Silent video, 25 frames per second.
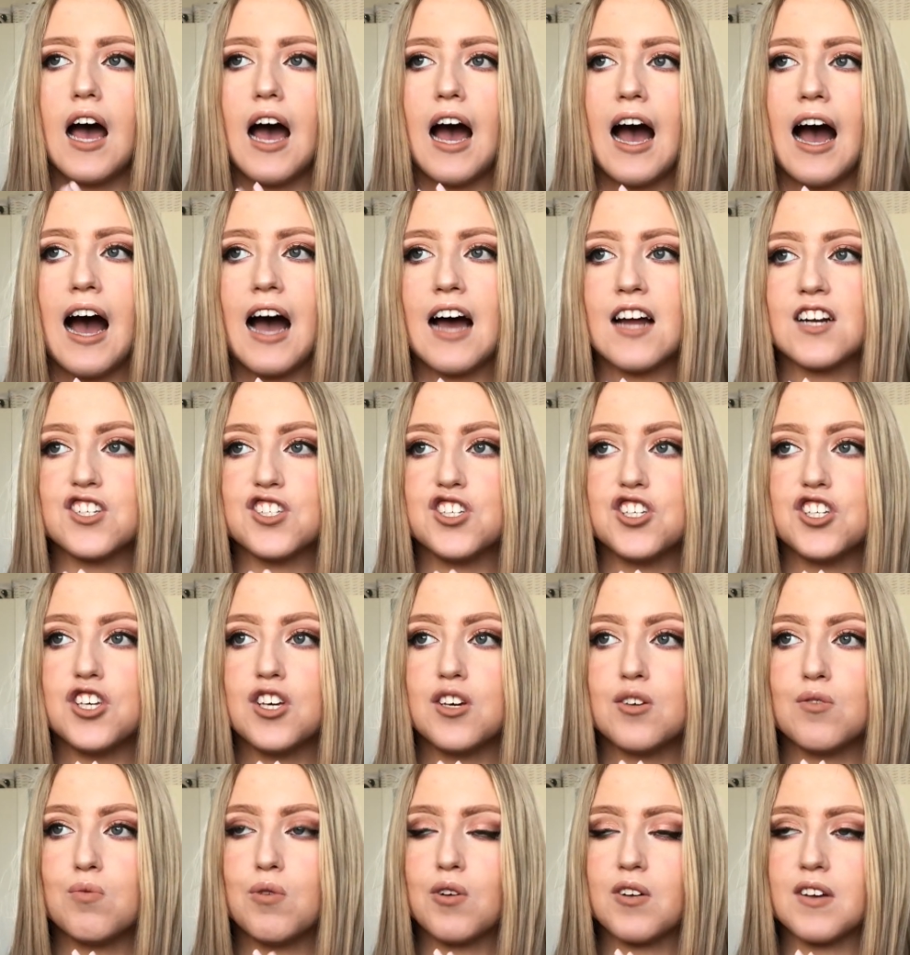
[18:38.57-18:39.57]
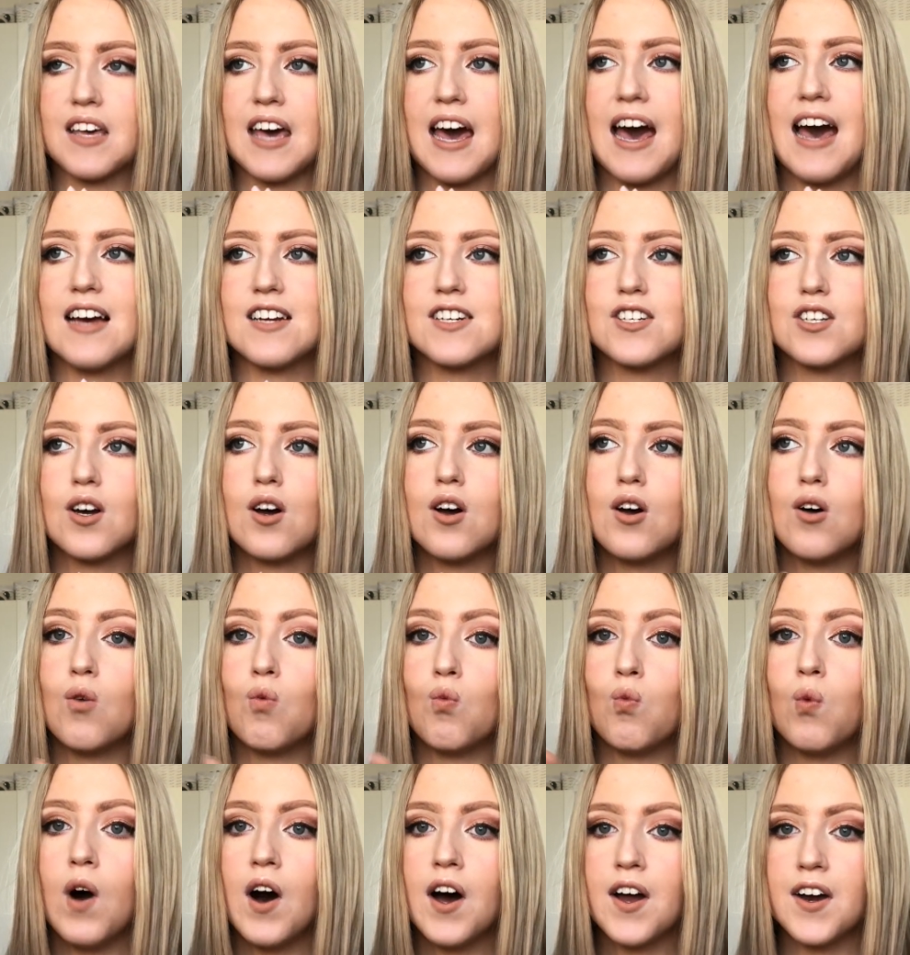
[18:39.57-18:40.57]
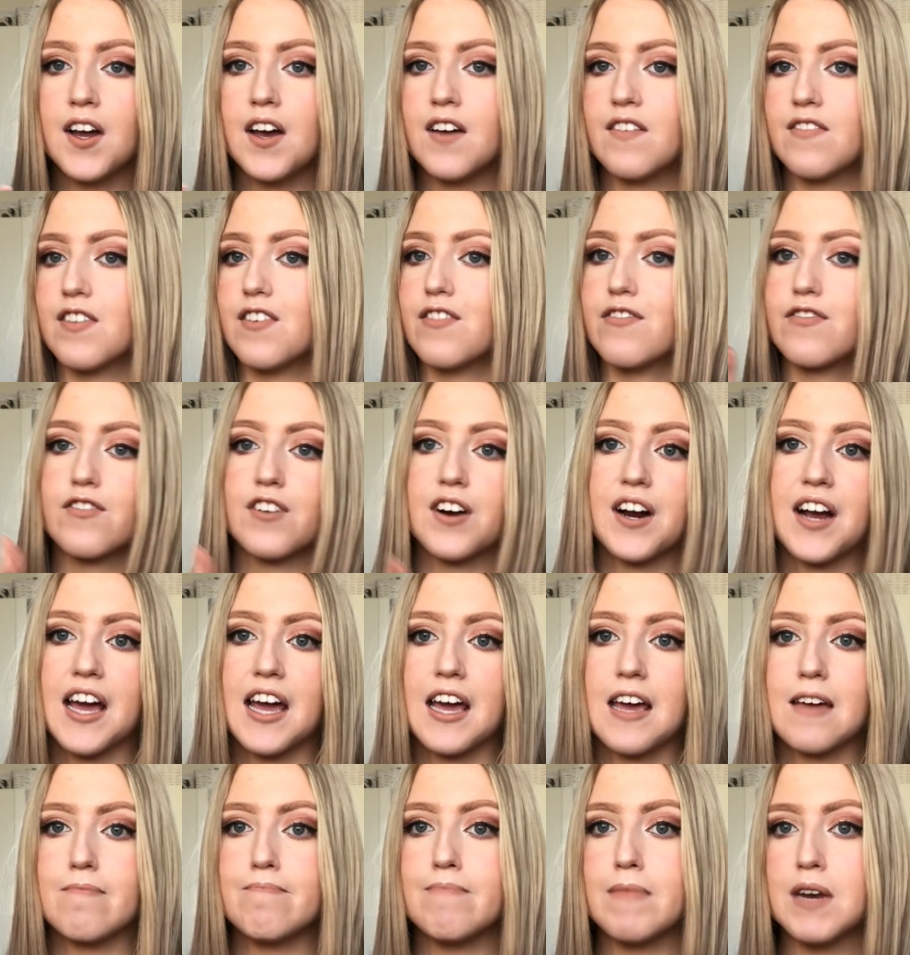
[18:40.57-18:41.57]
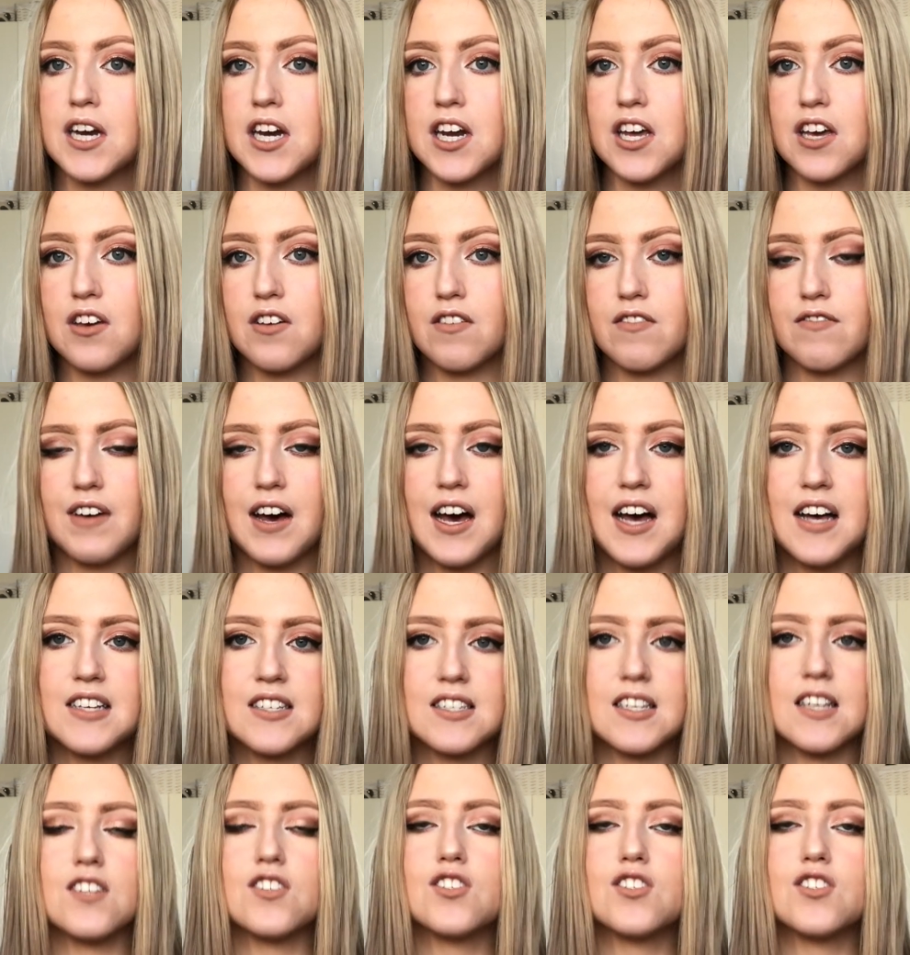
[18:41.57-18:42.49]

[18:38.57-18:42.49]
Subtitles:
and you will get one of the 3 manoeuvres.